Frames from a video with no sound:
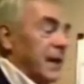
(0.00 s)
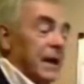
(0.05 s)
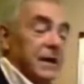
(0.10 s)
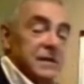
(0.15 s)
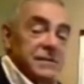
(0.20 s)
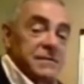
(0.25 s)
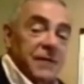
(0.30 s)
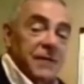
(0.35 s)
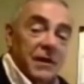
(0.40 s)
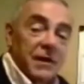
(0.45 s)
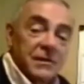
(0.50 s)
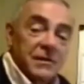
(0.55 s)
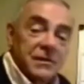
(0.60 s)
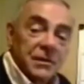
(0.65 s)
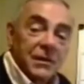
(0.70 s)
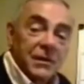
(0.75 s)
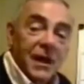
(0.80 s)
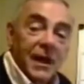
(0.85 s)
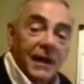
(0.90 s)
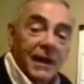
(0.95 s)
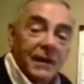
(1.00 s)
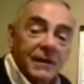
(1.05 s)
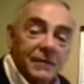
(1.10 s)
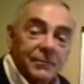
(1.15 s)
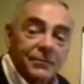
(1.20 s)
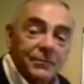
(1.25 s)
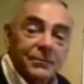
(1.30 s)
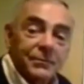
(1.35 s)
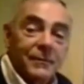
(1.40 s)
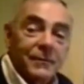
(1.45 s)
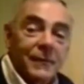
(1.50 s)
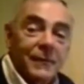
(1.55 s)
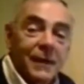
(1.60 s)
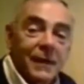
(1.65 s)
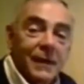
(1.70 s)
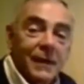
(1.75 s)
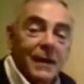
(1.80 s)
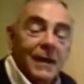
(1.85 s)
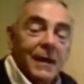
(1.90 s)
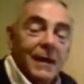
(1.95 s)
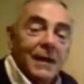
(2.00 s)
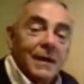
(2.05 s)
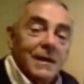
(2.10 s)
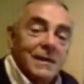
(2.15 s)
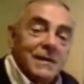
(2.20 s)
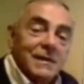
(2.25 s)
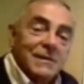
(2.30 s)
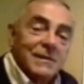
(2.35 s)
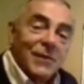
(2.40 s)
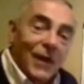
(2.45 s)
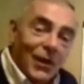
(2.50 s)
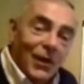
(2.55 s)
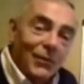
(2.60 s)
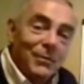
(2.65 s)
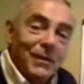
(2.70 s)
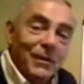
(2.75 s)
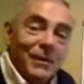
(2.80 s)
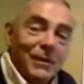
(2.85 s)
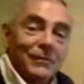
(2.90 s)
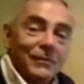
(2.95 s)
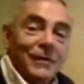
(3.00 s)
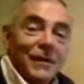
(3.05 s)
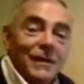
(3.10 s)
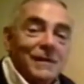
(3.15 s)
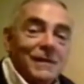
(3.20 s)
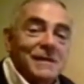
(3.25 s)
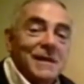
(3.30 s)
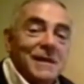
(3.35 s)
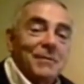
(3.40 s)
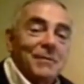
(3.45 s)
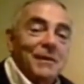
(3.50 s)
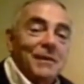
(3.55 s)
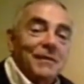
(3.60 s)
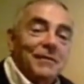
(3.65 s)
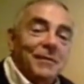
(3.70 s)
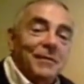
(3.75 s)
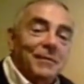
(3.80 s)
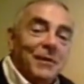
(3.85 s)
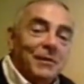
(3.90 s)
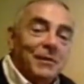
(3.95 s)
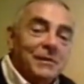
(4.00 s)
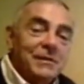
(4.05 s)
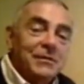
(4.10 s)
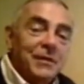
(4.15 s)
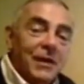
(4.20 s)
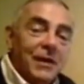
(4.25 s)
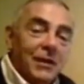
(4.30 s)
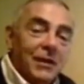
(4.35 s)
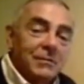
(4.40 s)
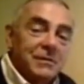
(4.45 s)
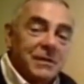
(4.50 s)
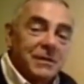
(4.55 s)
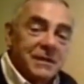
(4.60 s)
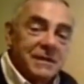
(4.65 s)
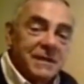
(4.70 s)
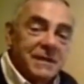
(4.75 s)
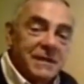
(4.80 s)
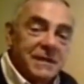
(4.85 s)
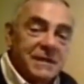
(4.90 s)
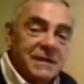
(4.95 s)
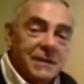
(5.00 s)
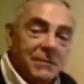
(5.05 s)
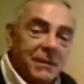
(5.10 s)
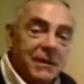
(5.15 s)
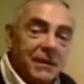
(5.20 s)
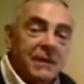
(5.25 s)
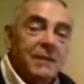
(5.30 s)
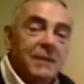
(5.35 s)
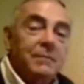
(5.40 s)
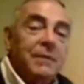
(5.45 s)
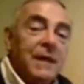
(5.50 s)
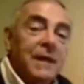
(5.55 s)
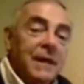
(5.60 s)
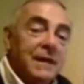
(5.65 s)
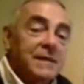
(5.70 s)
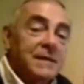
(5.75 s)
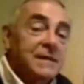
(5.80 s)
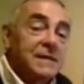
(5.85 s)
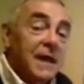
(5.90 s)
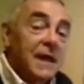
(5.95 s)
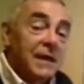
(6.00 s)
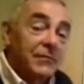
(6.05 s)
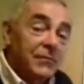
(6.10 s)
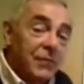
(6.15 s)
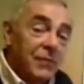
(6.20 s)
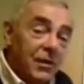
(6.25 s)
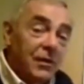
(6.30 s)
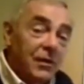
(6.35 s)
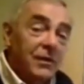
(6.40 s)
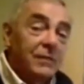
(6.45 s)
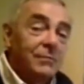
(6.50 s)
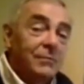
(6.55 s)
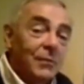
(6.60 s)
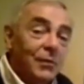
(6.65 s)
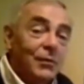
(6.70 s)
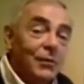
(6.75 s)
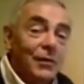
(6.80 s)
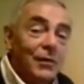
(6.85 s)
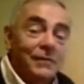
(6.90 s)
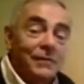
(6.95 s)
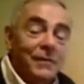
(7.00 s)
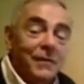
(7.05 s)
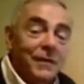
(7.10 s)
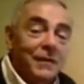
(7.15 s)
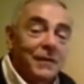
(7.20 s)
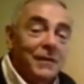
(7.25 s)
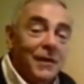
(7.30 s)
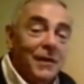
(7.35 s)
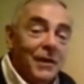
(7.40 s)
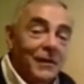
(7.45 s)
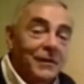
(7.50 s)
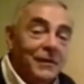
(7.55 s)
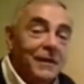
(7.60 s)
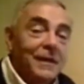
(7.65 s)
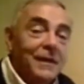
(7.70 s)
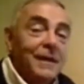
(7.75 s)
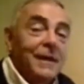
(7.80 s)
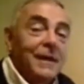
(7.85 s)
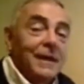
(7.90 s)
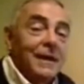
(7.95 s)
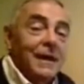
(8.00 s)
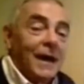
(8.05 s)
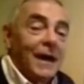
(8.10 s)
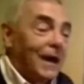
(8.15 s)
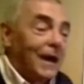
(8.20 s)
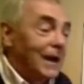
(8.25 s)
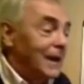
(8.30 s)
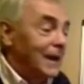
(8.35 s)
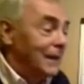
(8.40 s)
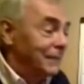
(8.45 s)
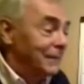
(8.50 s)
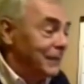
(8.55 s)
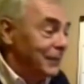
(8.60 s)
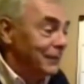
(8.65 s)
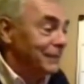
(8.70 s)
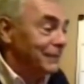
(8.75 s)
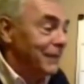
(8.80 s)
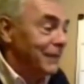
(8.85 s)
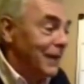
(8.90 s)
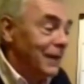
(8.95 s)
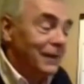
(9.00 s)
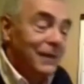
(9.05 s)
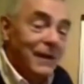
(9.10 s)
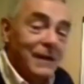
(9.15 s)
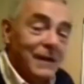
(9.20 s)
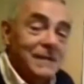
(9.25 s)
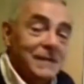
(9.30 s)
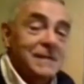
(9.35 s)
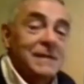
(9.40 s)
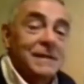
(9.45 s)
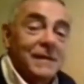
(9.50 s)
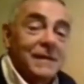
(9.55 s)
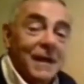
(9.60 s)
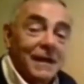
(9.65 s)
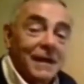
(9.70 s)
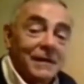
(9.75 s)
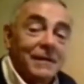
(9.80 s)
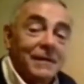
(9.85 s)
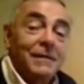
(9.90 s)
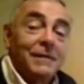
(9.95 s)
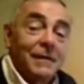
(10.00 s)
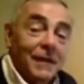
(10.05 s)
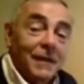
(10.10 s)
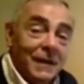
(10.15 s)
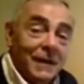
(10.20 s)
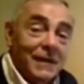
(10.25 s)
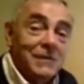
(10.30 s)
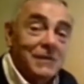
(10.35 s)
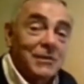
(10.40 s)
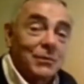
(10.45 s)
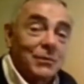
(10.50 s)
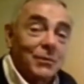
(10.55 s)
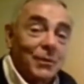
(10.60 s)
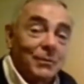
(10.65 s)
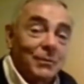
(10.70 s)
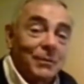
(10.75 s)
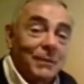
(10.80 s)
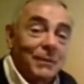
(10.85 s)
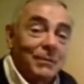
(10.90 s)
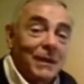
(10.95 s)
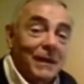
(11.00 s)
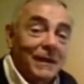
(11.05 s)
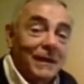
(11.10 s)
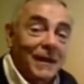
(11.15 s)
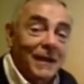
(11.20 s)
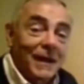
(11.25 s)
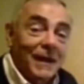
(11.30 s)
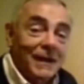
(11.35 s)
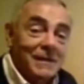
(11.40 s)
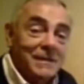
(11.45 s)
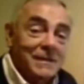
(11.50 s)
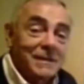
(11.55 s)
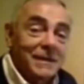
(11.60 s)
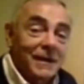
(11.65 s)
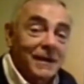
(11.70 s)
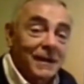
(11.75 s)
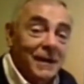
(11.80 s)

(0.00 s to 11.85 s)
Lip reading: back as far as you like. So I hope that you've learned something from those three options. It's something that players get wrong more often than not. If you follow this, then at least you won't be penalised